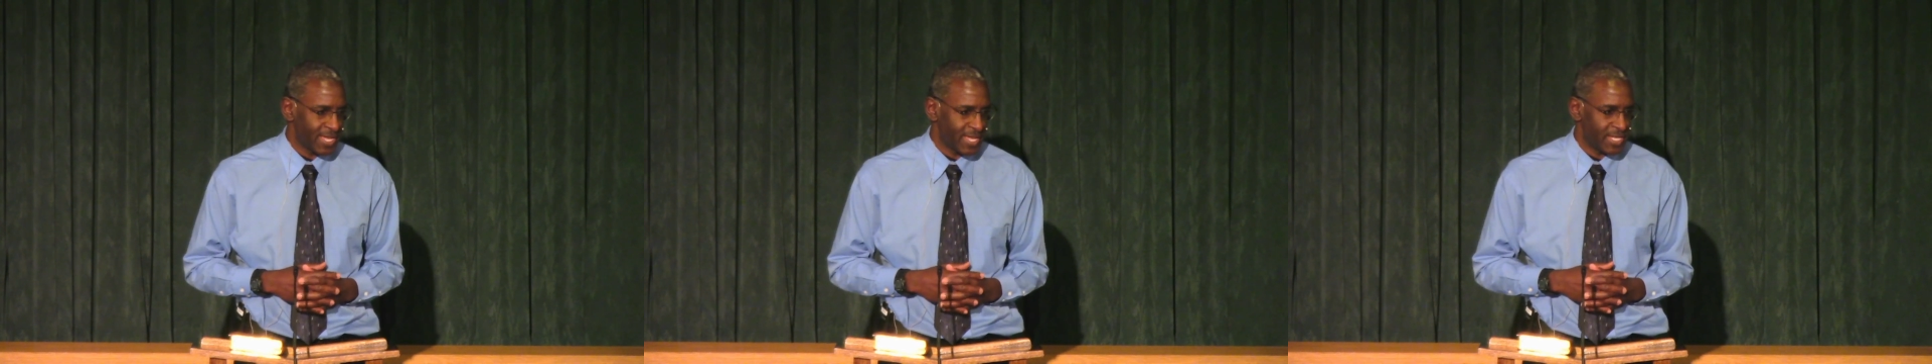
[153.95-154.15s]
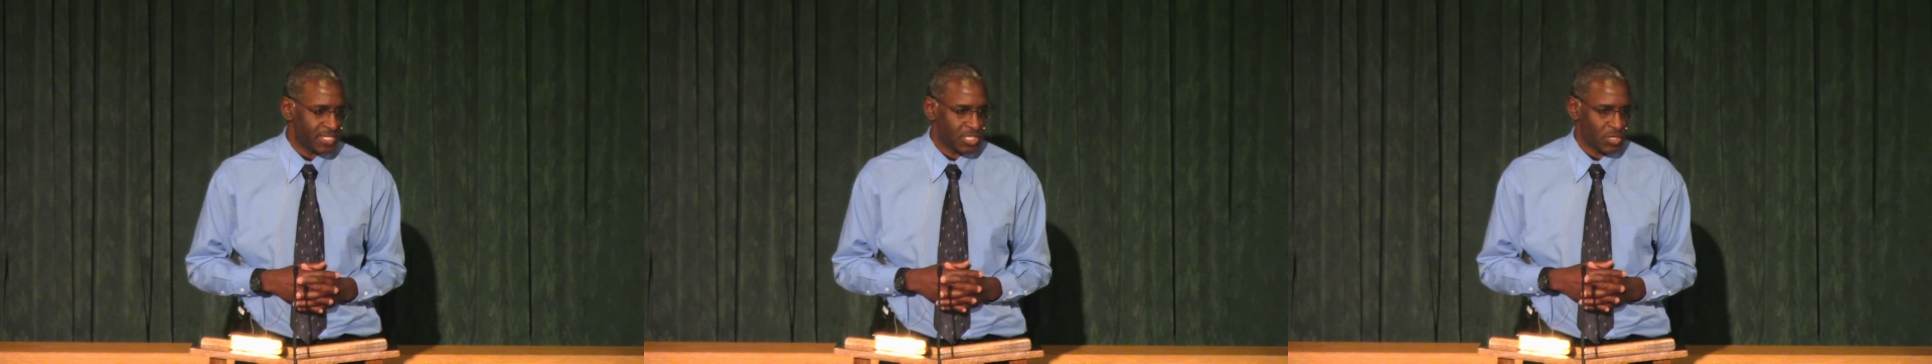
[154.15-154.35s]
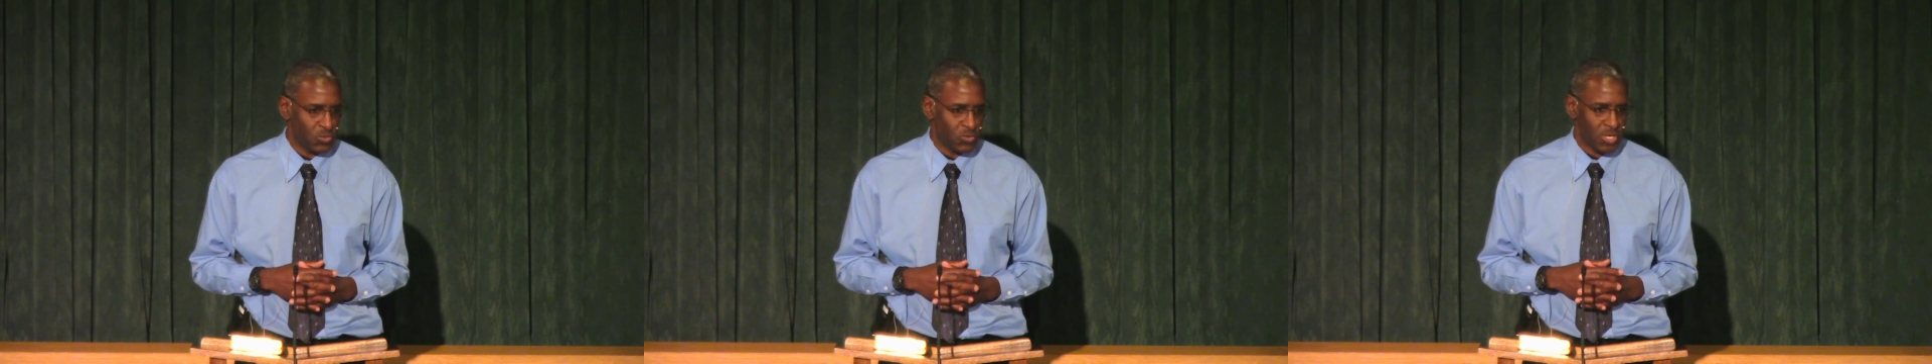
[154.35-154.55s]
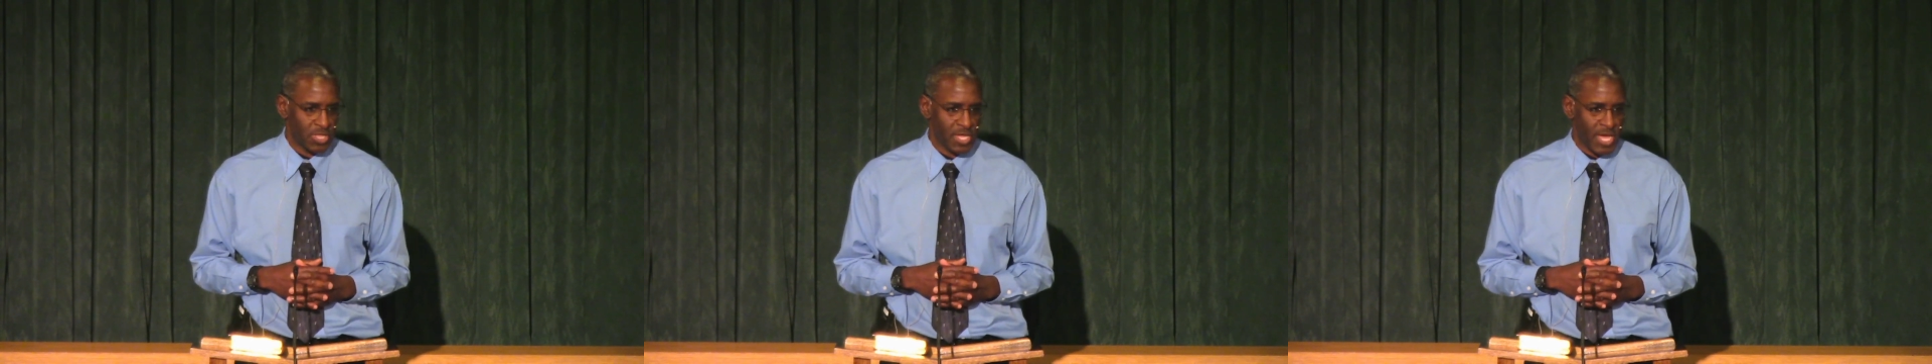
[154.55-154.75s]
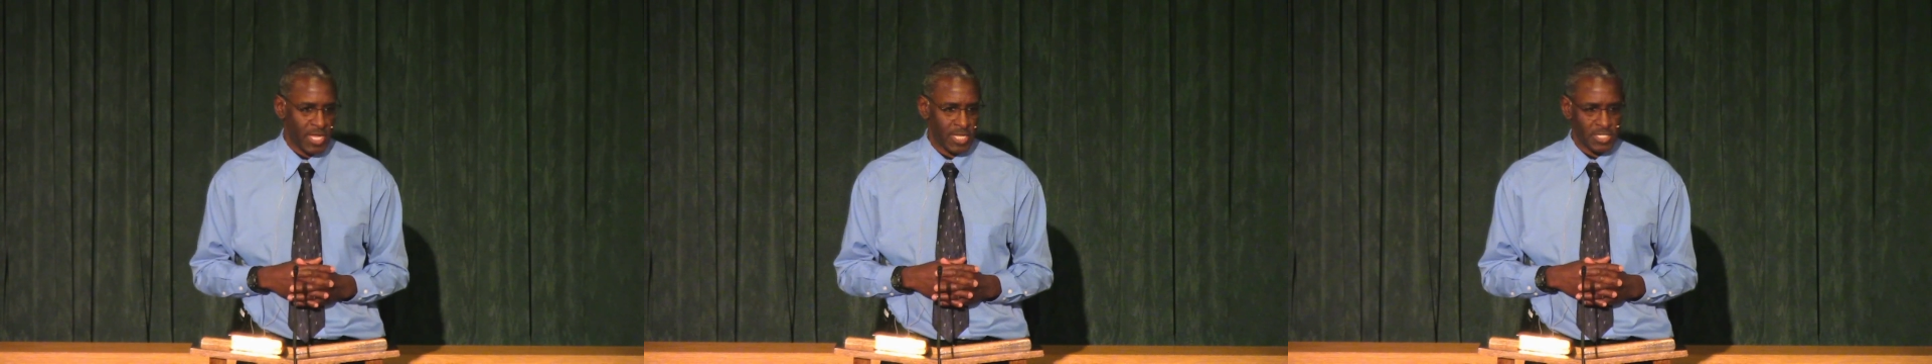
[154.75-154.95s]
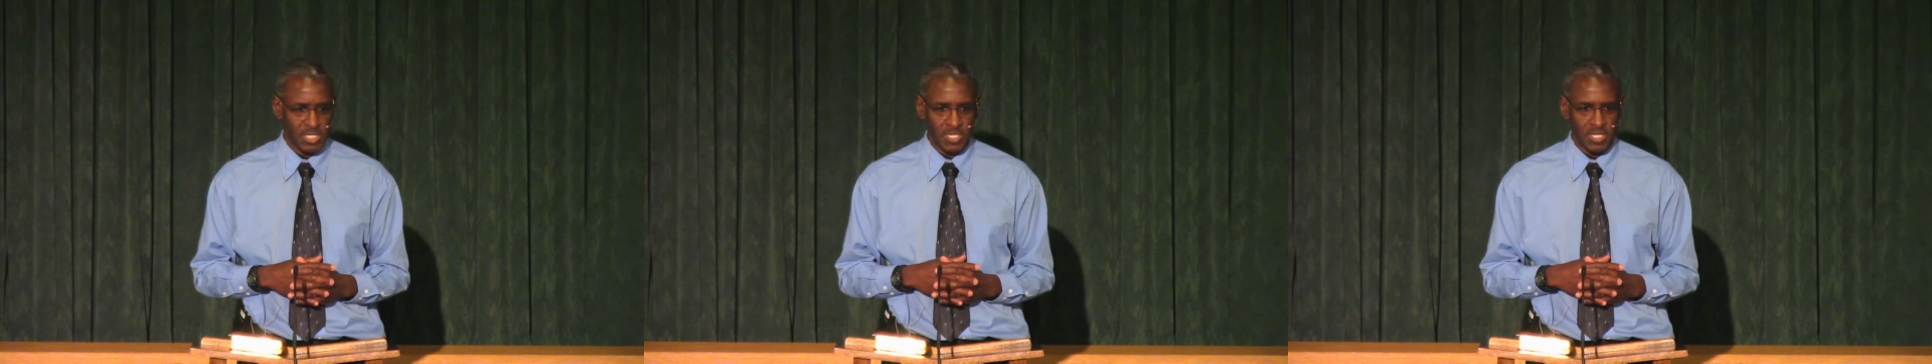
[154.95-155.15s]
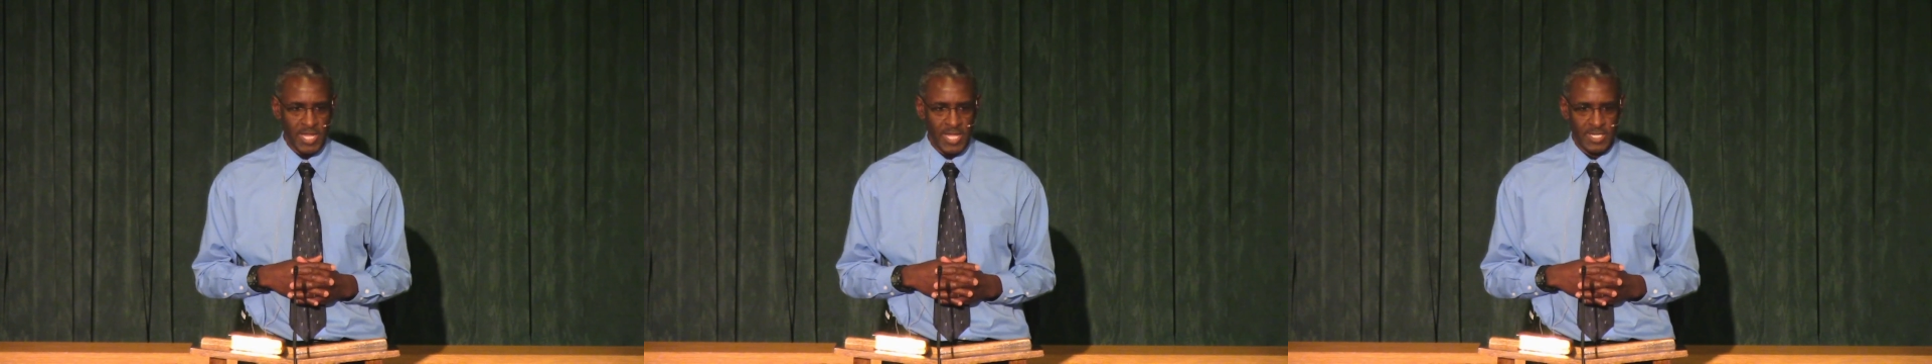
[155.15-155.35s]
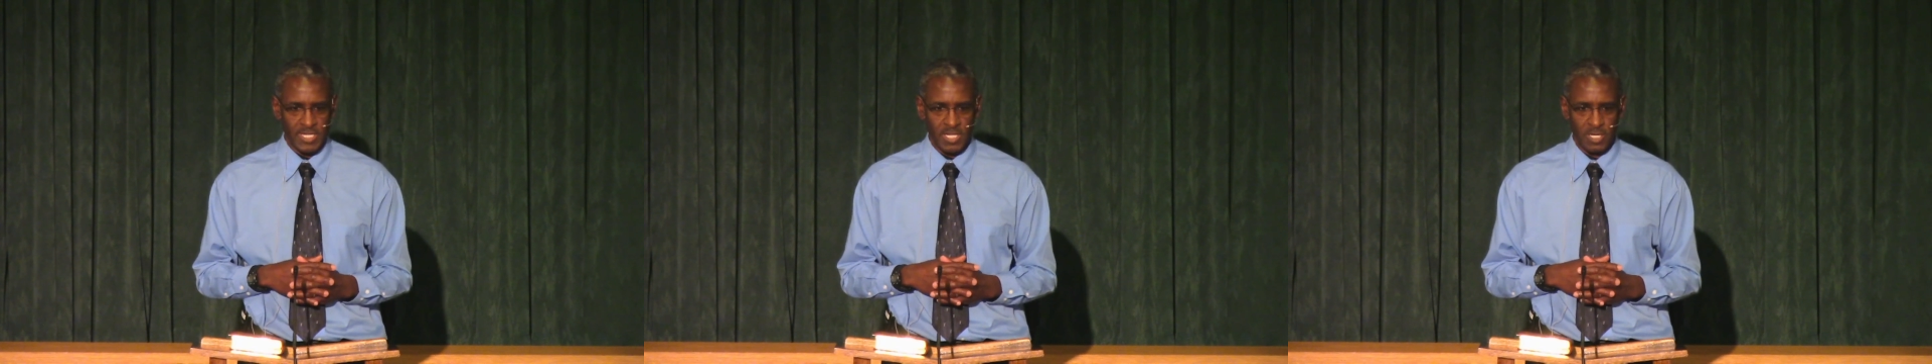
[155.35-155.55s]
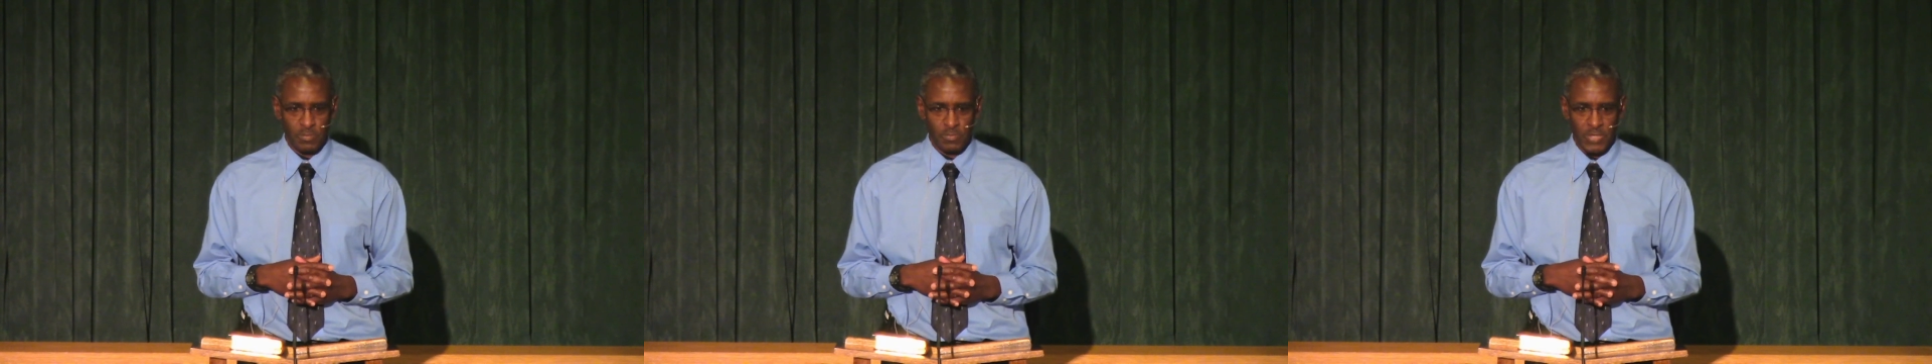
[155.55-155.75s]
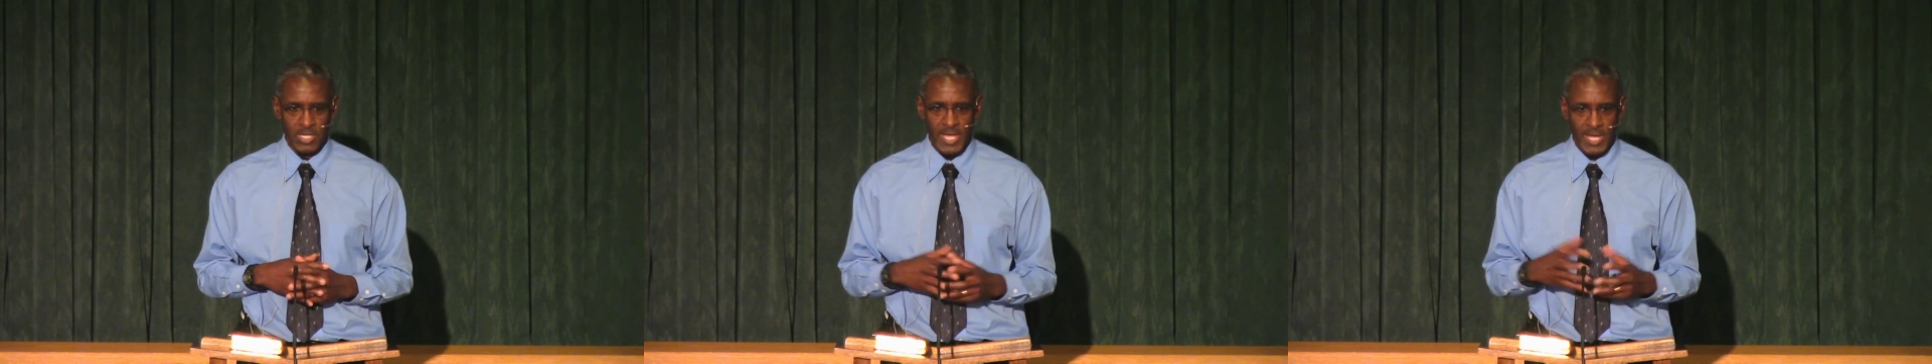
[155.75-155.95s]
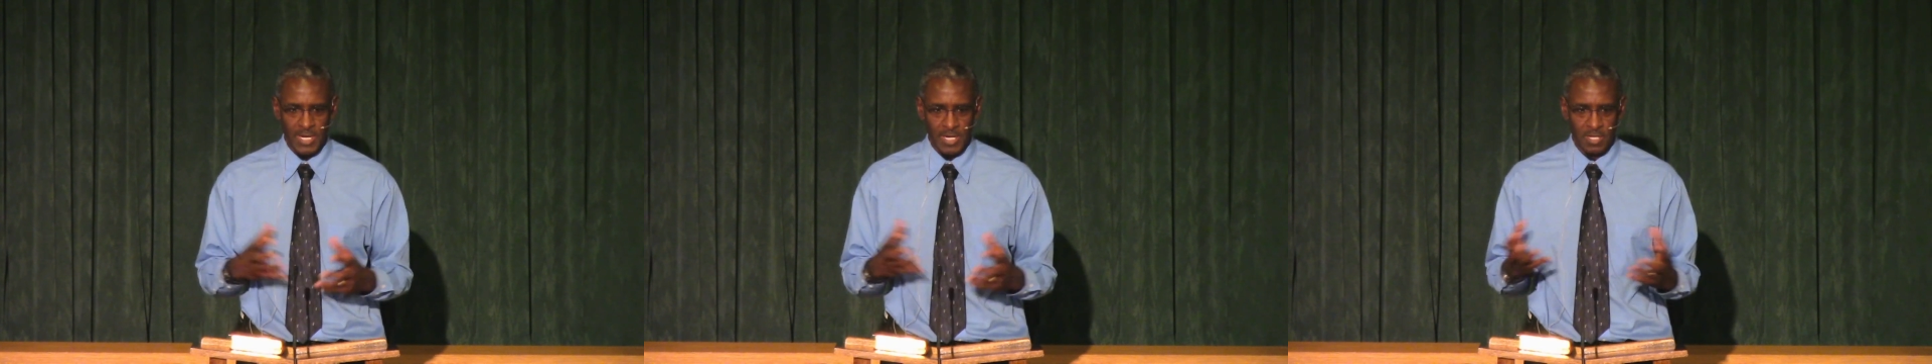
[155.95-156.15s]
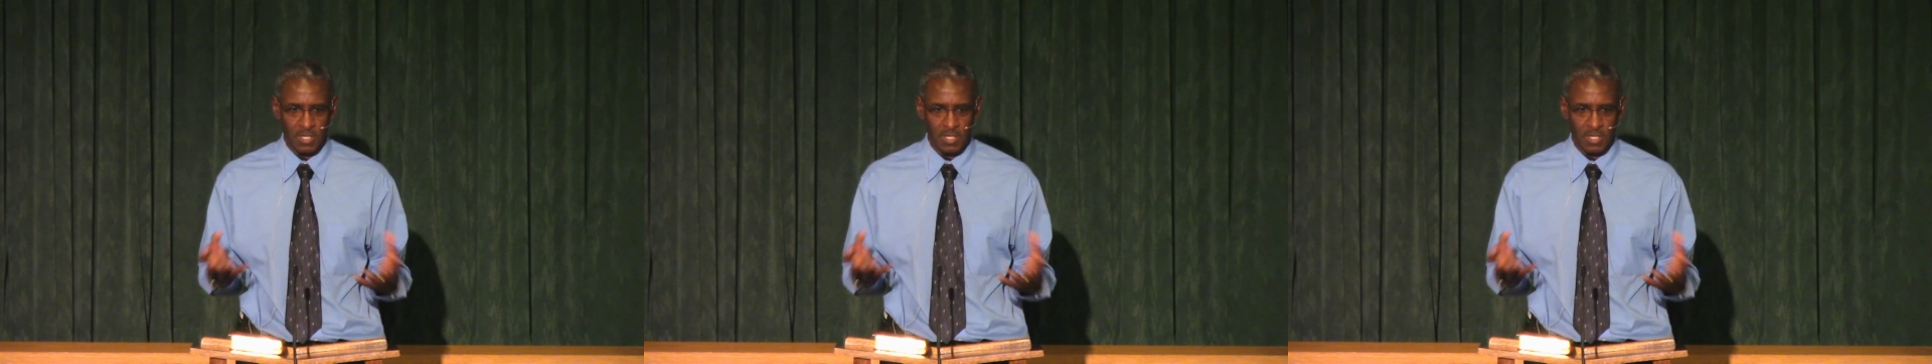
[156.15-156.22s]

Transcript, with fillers: And so we thought it's a good idea to be kind